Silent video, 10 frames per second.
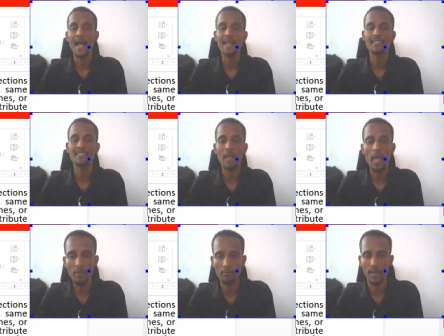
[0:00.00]
at the
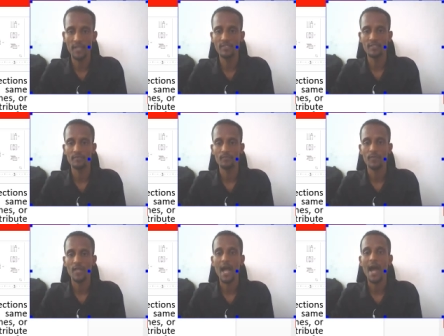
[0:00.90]
images
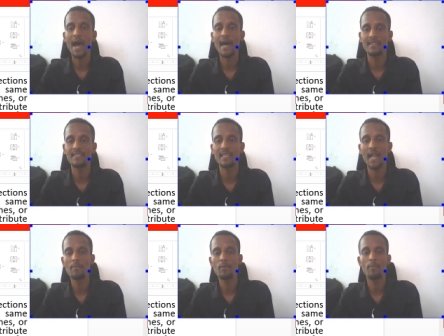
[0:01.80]
are
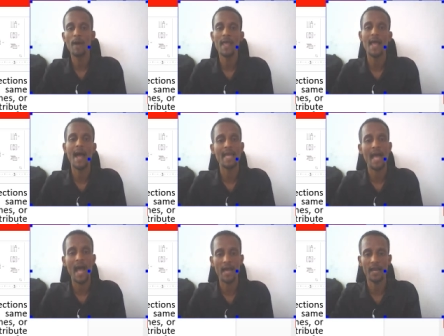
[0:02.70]
described by an
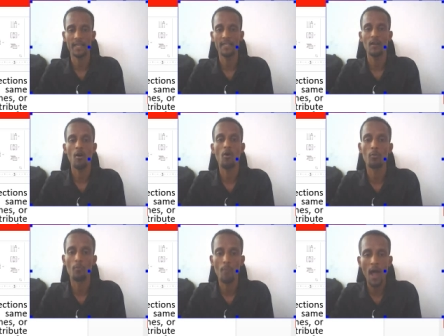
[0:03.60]
array
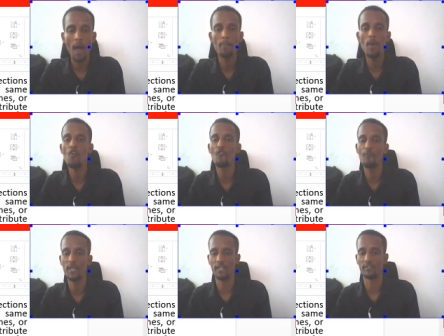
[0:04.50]
or map of
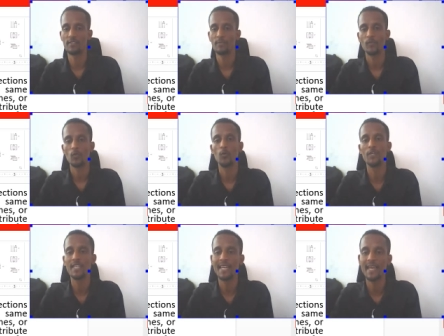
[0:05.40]
bits
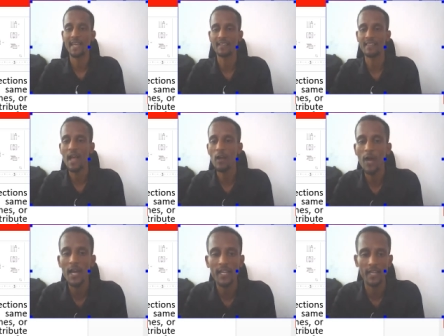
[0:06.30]
with a
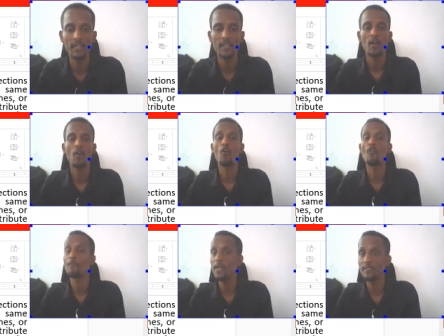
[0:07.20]
rectangular grid
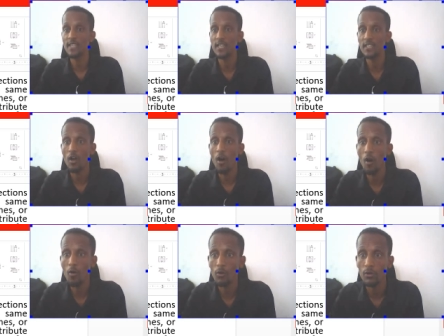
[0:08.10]
of pixels
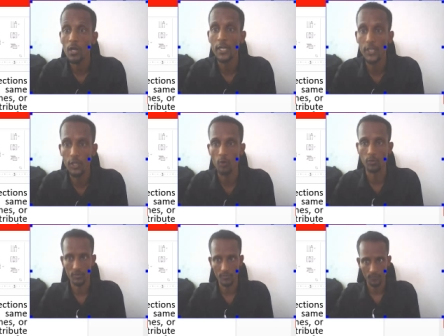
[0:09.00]
or
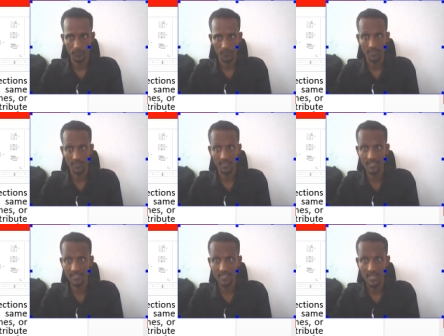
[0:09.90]
dots. This
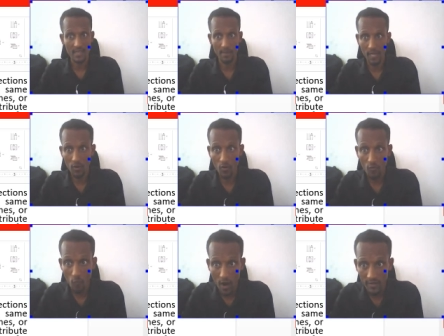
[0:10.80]
is the meaning of
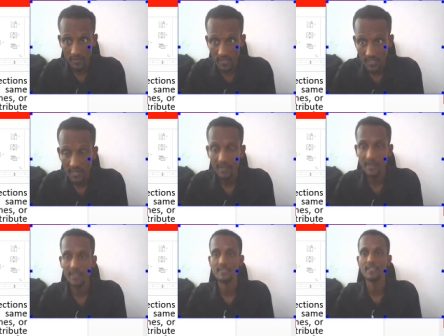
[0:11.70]
what?
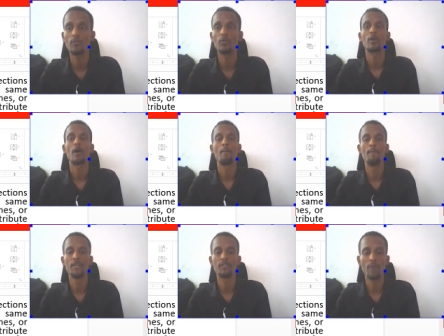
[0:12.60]
Raster or
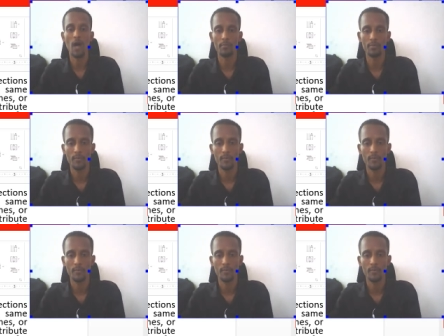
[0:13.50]
bitmap.